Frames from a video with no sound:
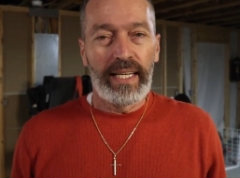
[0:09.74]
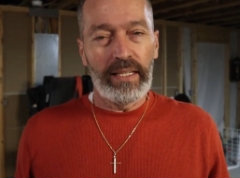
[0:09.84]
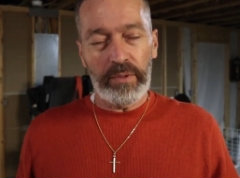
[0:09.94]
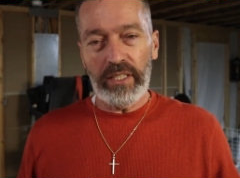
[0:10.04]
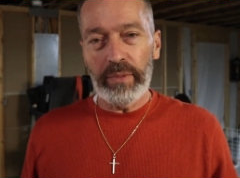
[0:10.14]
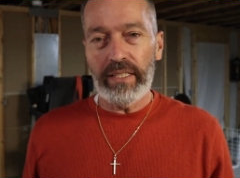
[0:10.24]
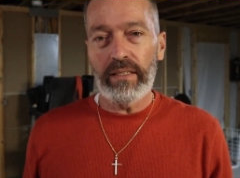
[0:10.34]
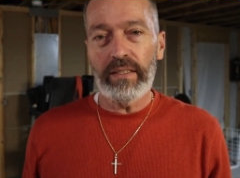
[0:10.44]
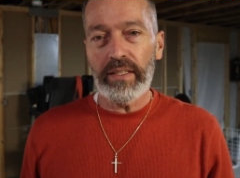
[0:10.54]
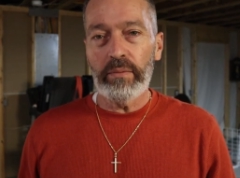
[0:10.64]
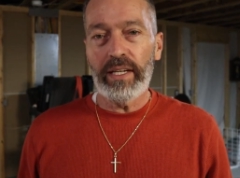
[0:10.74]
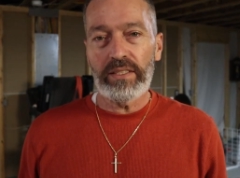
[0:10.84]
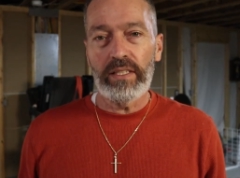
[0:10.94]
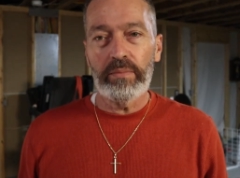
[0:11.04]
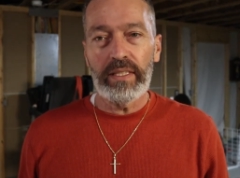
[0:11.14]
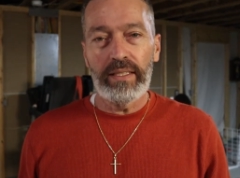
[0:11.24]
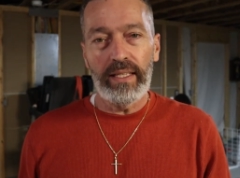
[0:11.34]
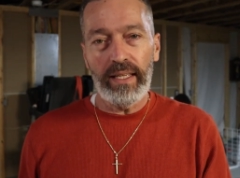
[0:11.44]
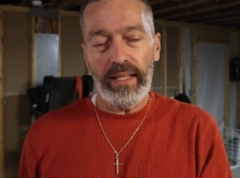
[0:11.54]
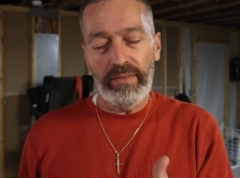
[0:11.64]
and I'm going to be talking about something
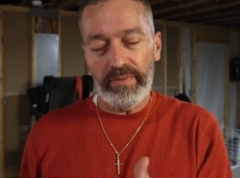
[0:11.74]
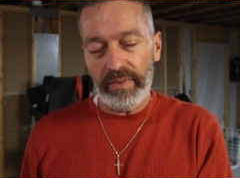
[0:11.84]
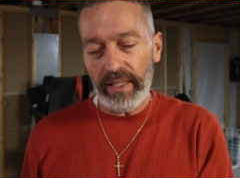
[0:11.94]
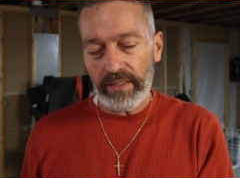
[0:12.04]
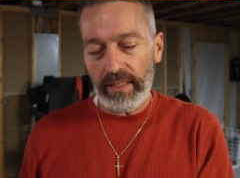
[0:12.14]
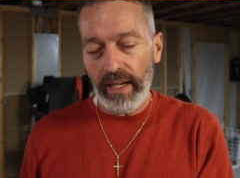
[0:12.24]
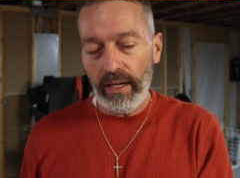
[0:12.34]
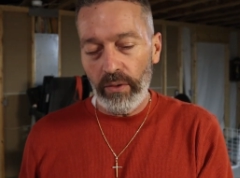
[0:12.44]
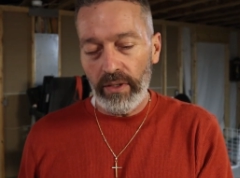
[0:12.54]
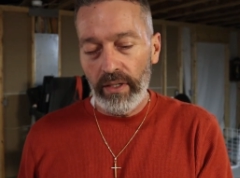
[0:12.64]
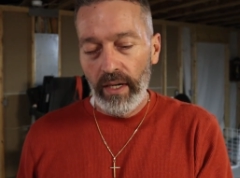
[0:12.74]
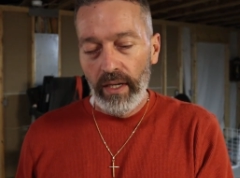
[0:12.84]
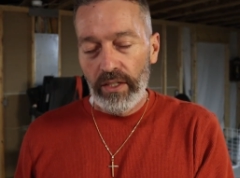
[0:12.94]
that affects our